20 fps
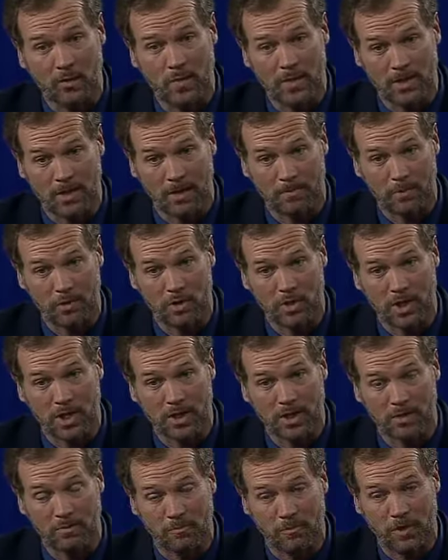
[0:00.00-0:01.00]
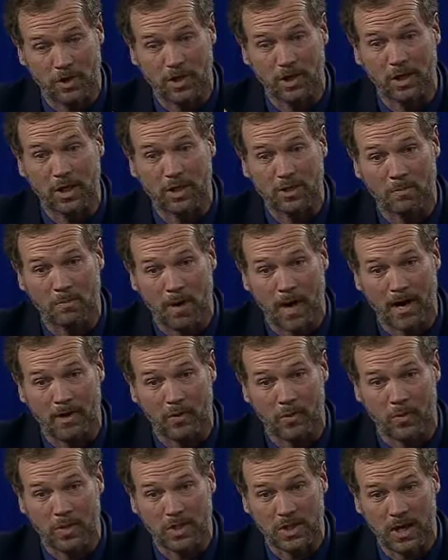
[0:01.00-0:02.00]
the receptor gene sufficiently to
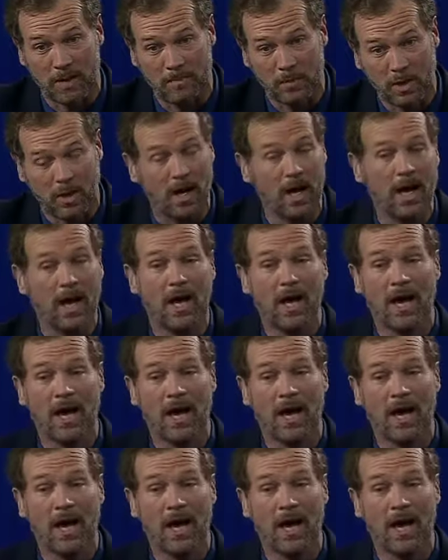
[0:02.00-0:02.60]
bind the receptor.